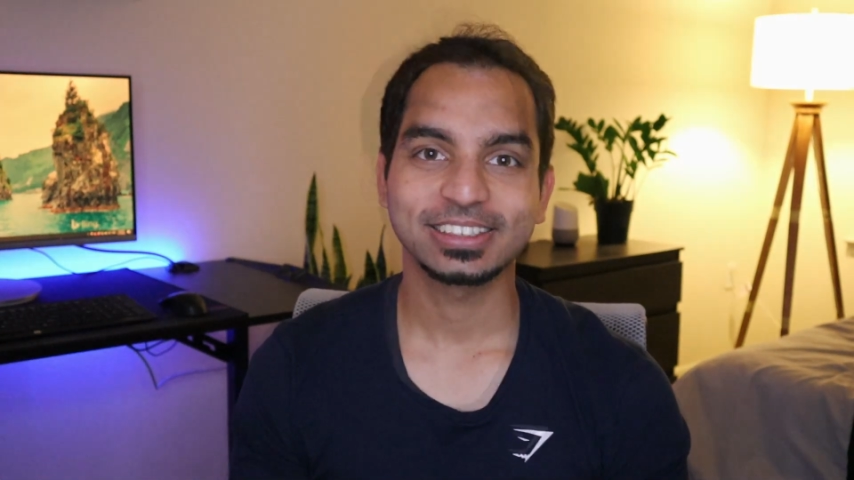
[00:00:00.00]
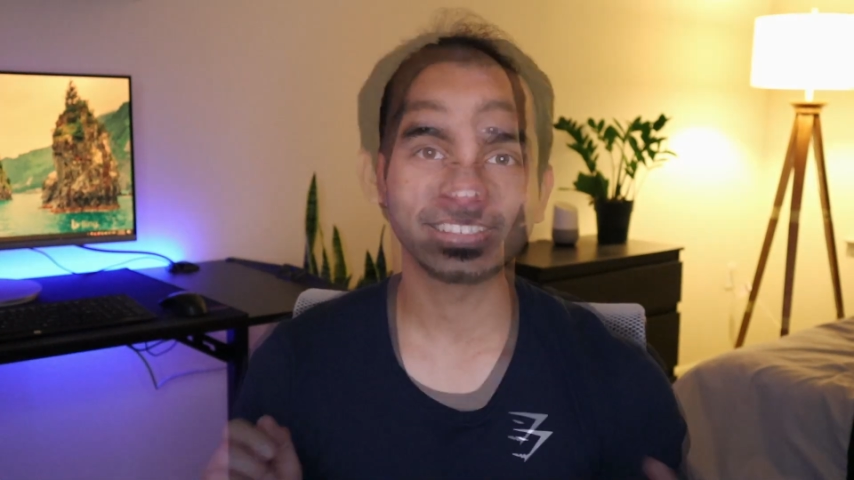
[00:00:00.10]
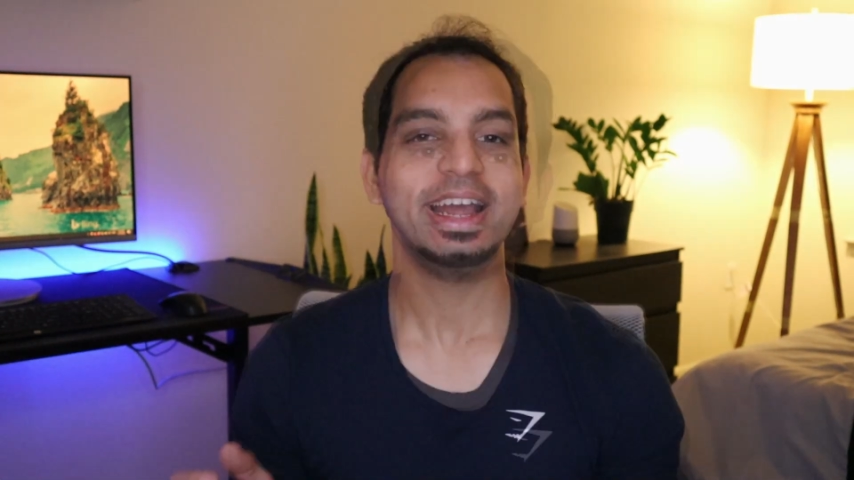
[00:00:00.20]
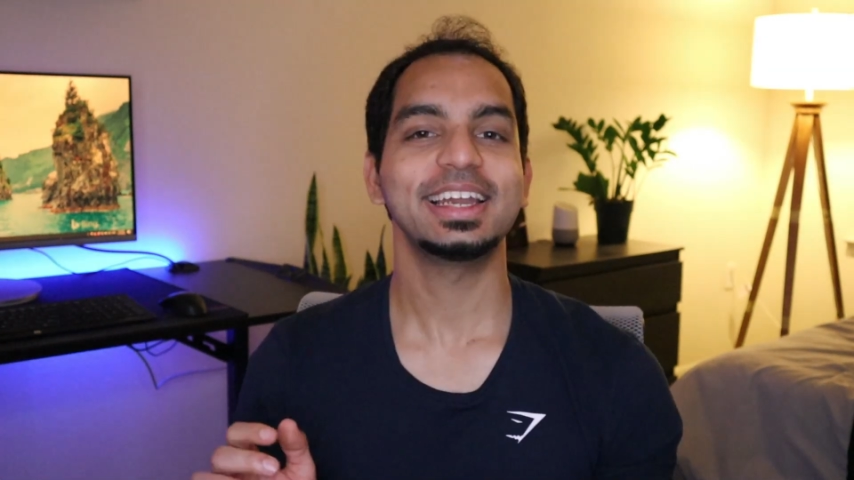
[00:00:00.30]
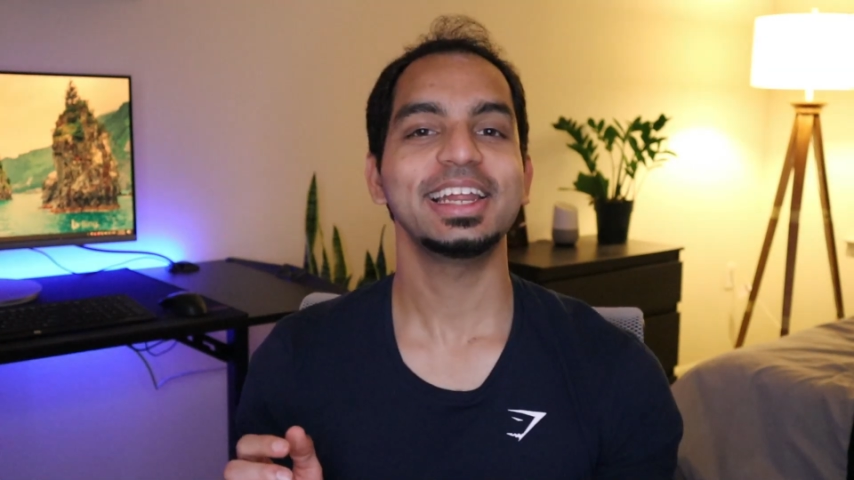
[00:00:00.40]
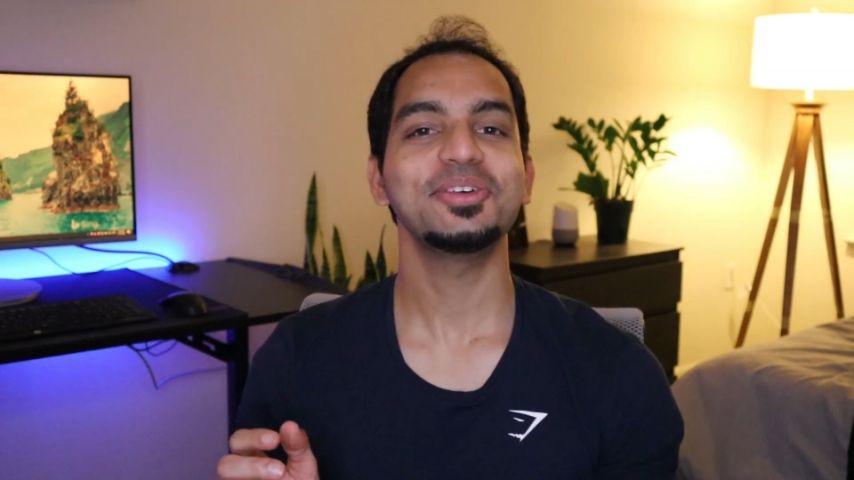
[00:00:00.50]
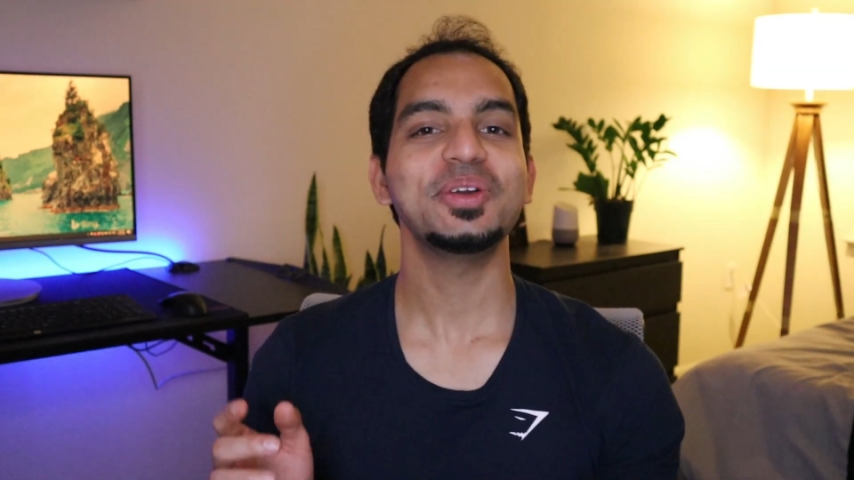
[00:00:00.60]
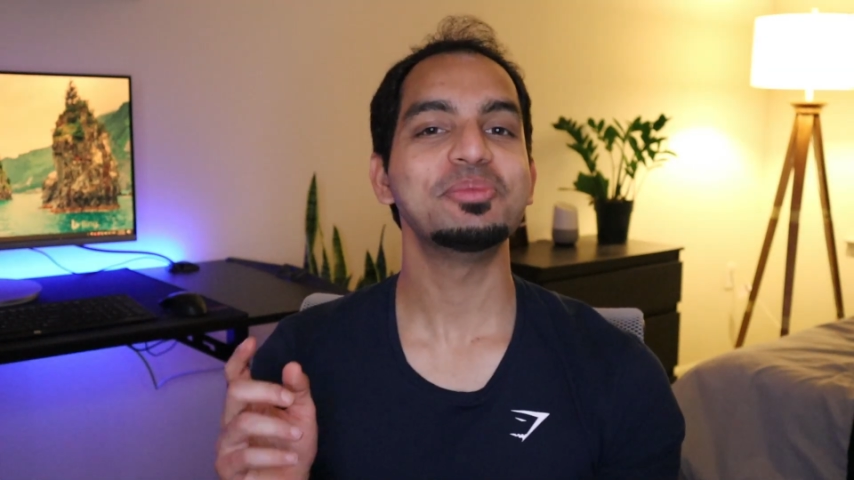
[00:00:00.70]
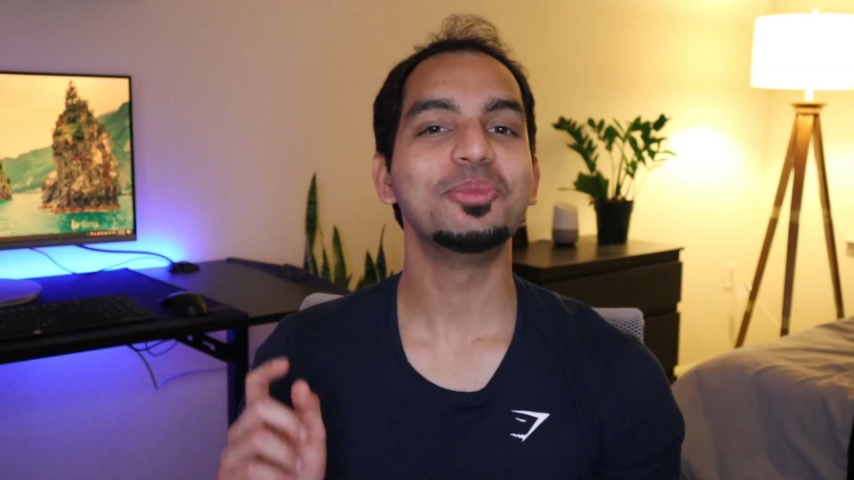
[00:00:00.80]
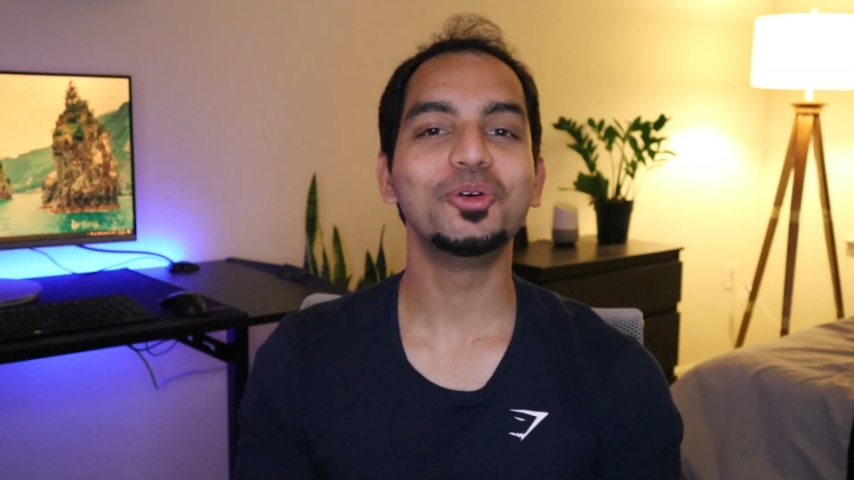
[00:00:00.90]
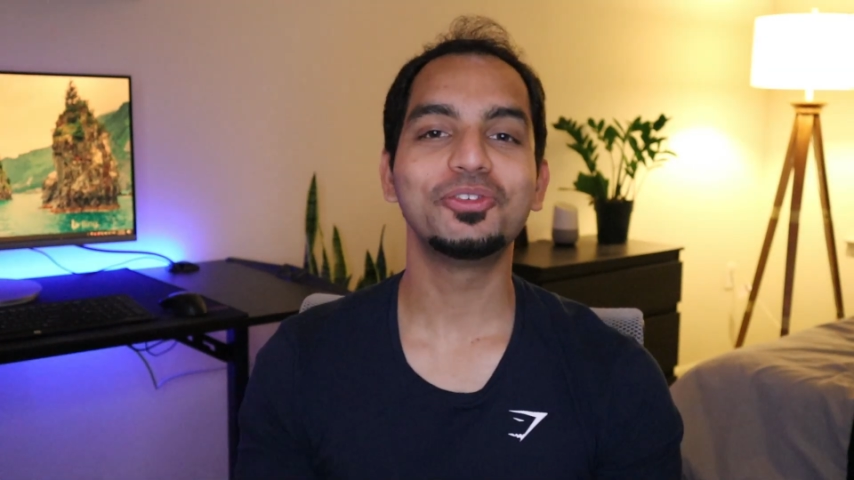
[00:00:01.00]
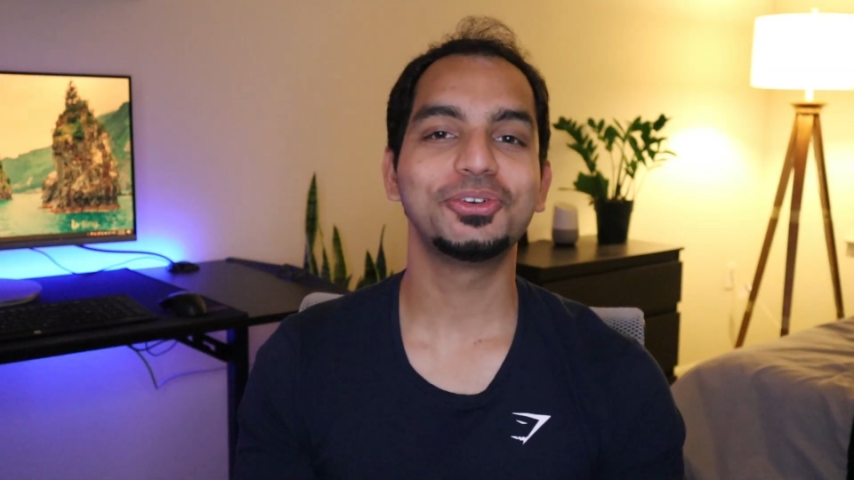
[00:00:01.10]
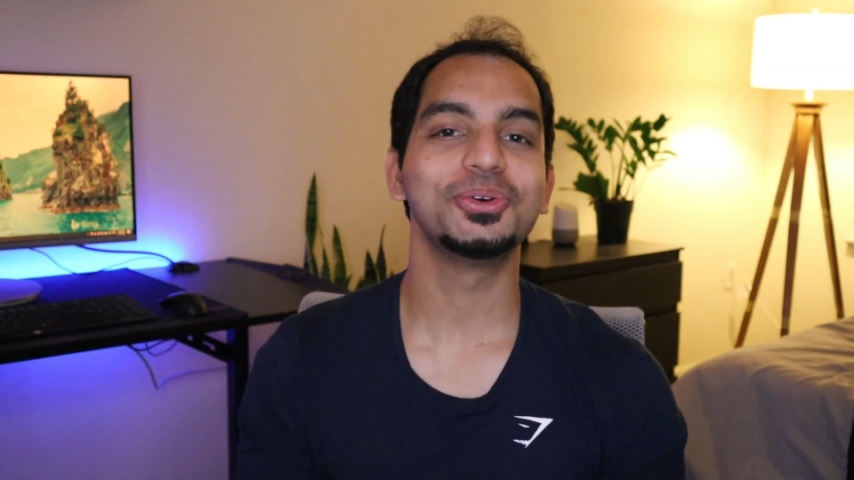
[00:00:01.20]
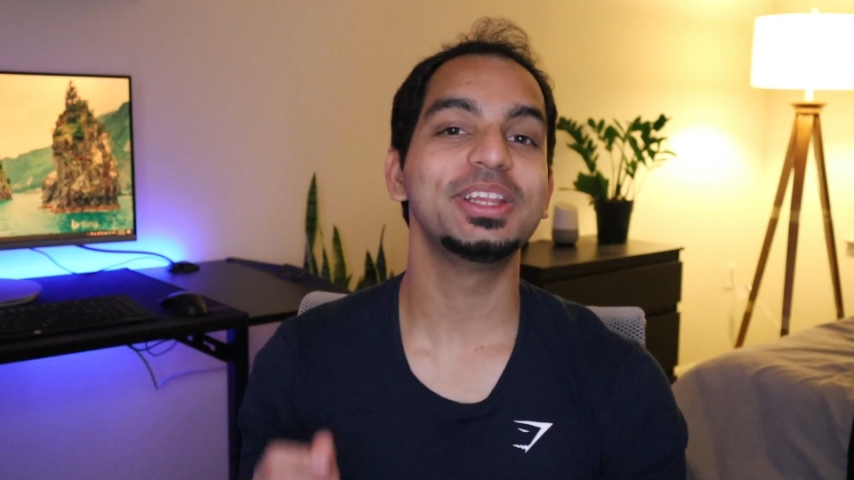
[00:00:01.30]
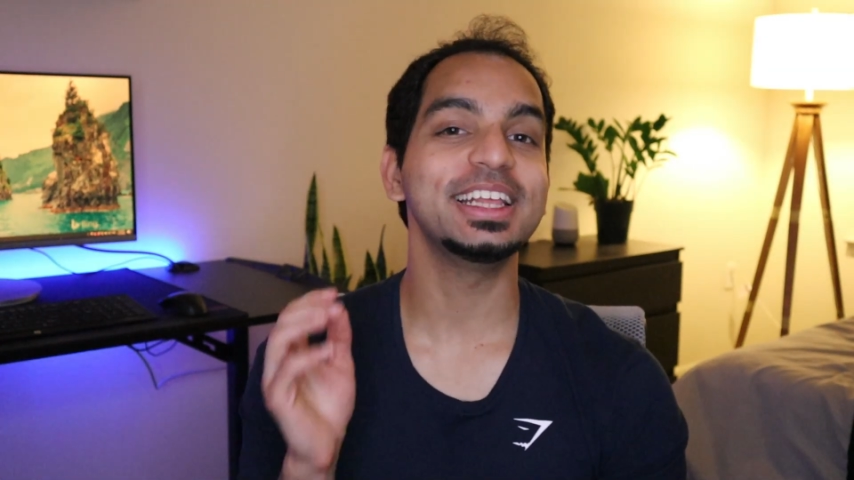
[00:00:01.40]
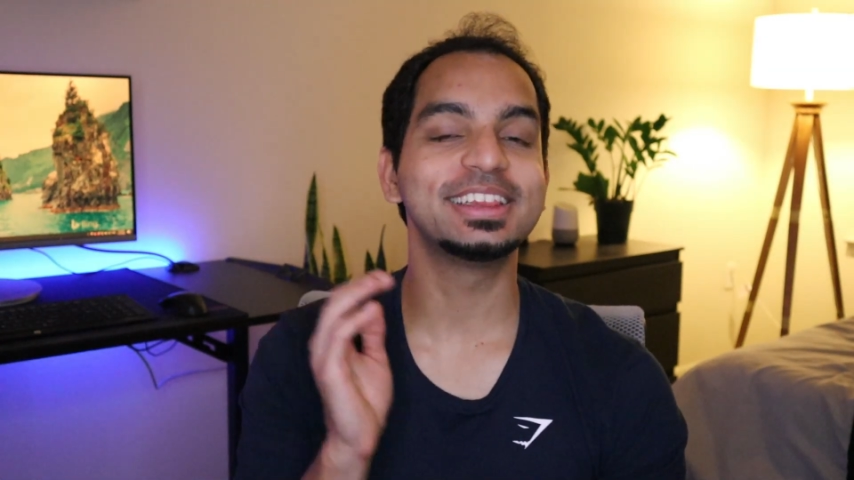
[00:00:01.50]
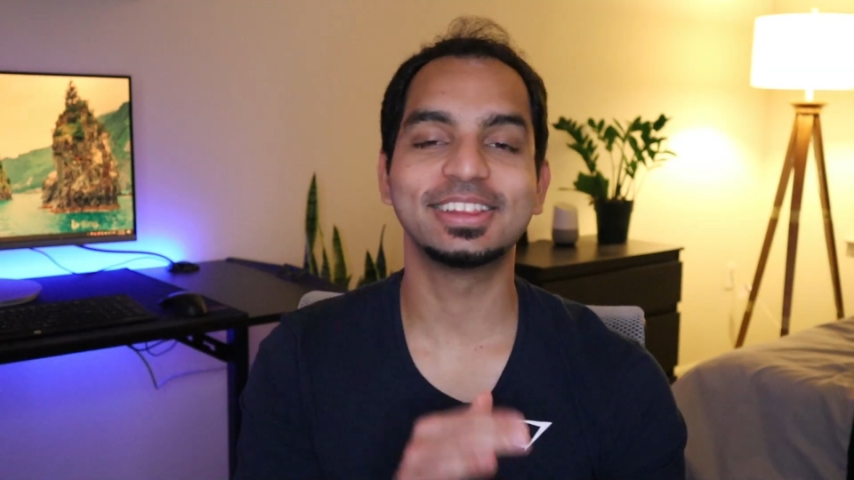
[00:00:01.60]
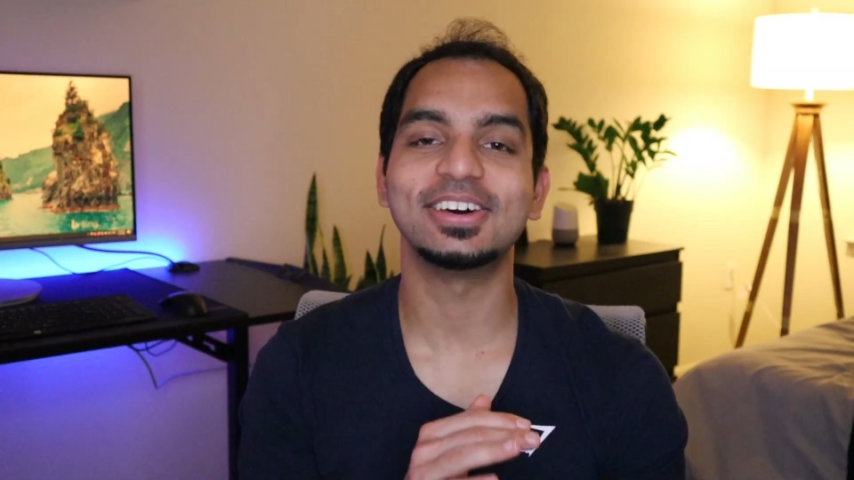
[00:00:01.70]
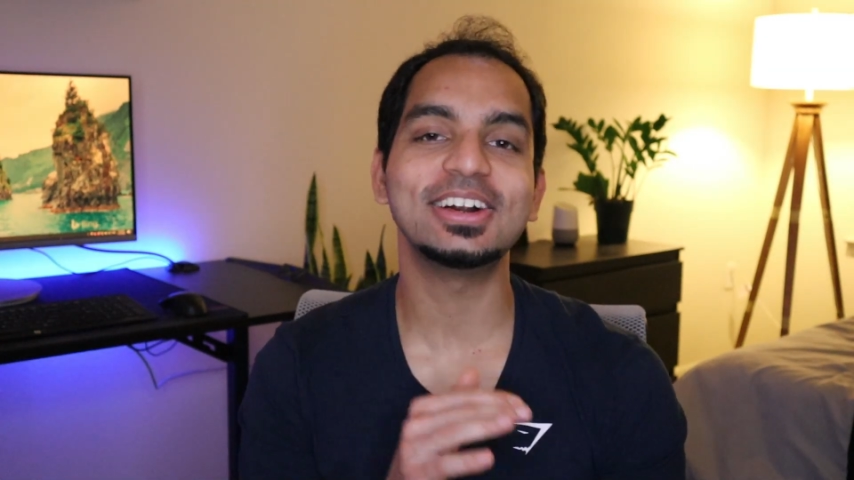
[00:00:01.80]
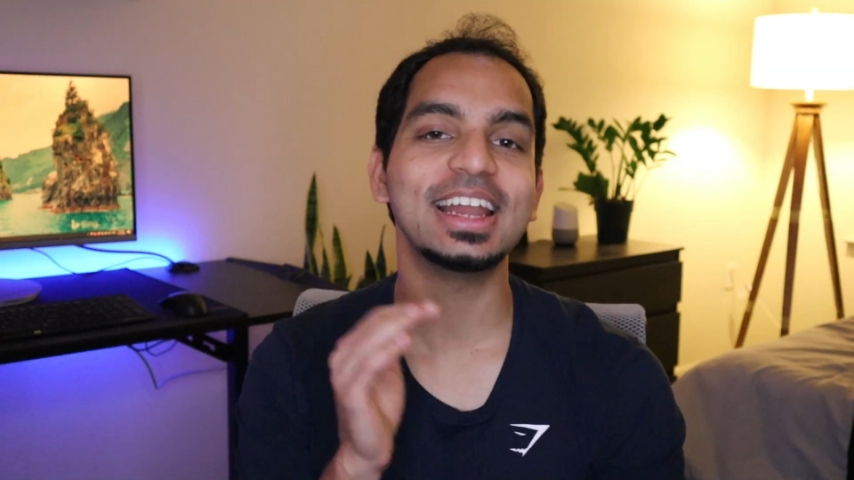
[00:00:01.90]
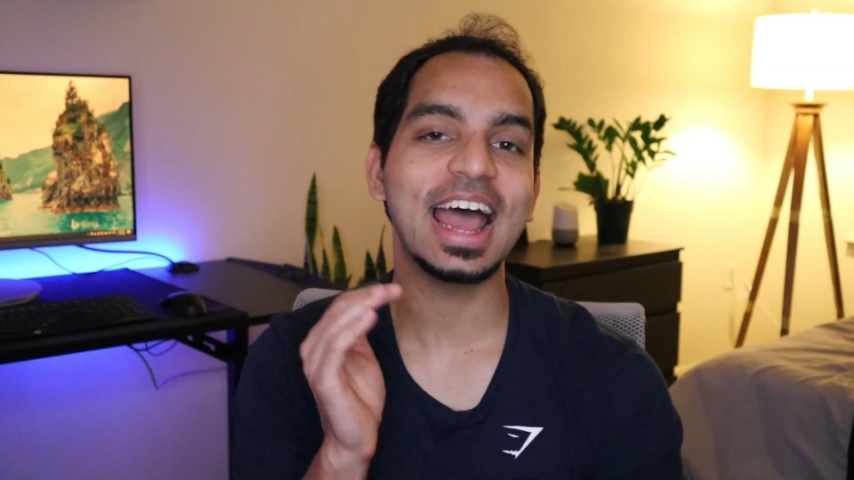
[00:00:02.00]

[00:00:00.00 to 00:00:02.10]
Finally, we move to the third